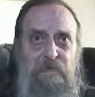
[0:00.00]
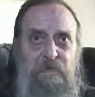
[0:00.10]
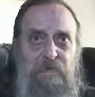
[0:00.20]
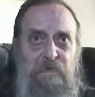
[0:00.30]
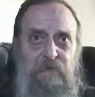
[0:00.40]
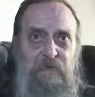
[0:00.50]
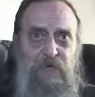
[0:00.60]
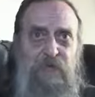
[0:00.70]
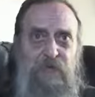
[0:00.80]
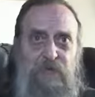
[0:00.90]
there were
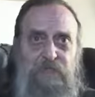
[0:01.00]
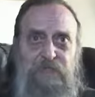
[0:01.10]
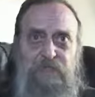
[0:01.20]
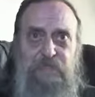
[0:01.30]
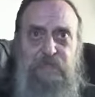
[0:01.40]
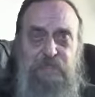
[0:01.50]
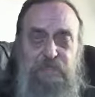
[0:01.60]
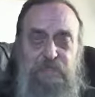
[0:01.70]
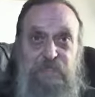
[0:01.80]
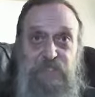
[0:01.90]
letters to those
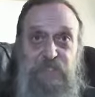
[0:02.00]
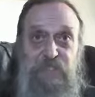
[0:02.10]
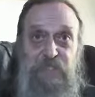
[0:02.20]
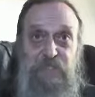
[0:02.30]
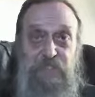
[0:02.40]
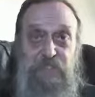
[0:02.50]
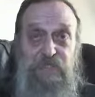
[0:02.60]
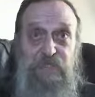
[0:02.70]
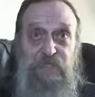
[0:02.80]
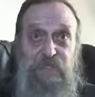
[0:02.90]
particular
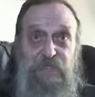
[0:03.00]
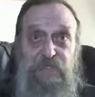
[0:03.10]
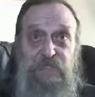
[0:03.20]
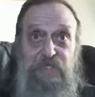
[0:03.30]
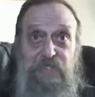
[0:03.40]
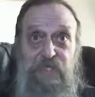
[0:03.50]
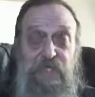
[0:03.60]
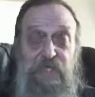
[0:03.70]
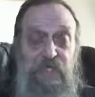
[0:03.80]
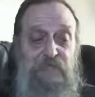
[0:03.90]
churches,
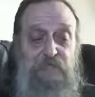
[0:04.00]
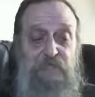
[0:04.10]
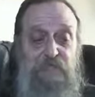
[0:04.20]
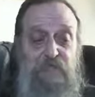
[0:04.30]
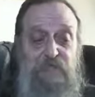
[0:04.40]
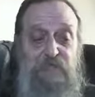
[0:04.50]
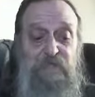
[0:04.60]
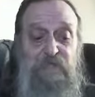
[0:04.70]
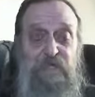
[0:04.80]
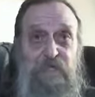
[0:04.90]
yes, but
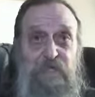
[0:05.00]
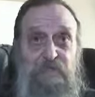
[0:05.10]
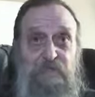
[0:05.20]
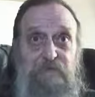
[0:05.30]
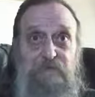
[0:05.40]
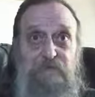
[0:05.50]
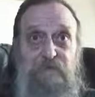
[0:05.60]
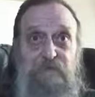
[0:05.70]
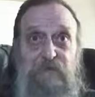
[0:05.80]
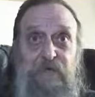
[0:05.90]
they have a
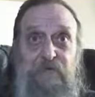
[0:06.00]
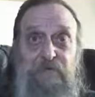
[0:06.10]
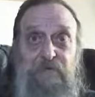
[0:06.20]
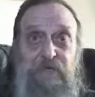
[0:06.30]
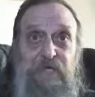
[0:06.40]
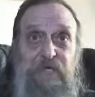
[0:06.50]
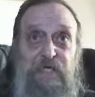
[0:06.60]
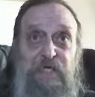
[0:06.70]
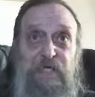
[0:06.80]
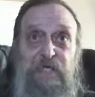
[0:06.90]
grander
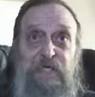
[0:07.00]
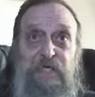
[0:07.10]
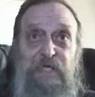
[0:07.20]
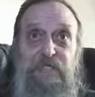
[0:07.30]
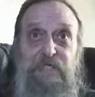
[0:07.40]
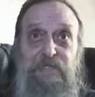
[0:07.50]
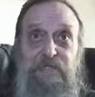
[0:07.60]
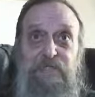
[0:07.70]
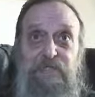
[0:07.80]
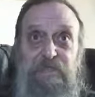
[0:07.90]
meaning in
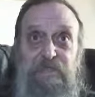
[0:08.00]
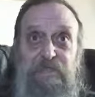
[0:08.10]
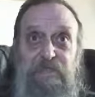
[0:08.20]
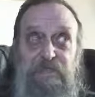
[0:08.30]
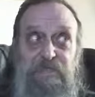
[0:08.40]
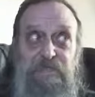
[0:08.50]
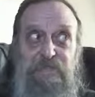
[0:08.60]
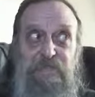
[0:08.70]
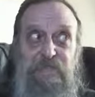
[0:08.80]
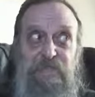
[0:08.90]
in a
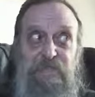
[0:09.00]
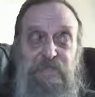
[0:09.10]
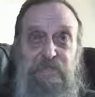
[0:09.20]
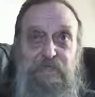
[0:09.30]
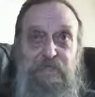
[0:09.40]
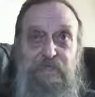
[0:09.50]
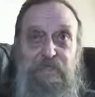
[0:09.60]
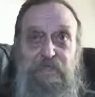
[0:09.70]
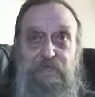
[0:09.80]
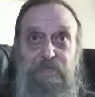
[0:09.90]
cyclical
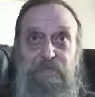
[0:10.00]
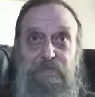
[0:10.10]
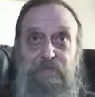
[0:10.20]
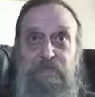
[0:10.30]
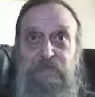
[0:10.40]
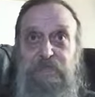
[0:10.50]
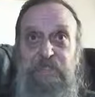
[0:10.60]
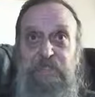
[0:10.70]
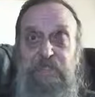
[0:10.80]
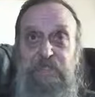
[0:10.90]
or
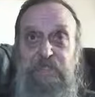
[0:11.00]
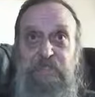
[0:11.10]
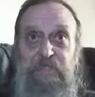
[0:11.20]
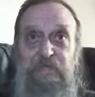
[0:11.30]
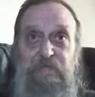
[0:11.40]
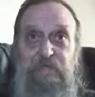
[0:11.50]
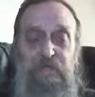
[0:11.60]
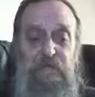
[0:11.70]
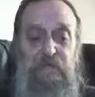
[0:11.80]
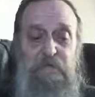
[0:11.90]
dualistic
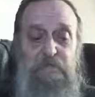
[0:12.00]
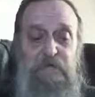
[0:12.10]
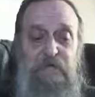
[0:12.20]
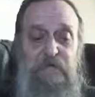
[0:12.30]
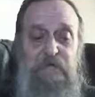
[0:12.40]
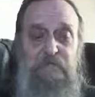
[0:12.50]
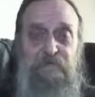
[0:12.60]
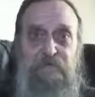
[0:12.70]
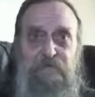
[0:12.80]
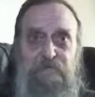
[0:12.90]

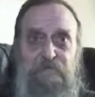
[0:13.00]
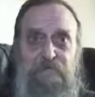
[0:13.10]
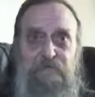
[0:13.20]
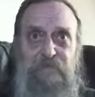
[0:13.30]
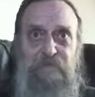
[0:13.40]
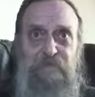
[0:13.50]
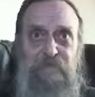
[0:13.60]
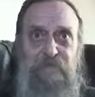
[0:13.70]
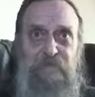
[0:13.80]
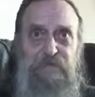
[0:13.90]
manner of
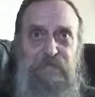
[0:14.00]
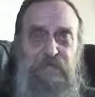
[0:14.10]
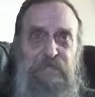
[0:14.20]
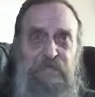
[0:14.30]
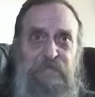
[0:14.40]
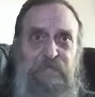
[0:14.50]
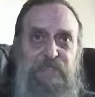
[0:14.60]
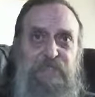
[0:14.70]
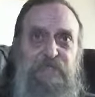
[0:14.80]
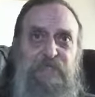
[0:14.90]
biblical
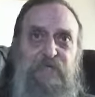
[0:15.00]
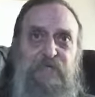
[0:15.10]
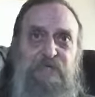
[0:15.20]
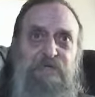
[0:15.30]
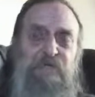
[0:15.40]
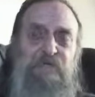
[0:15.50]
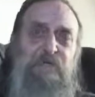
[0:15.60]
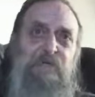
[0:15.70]
teachings in general.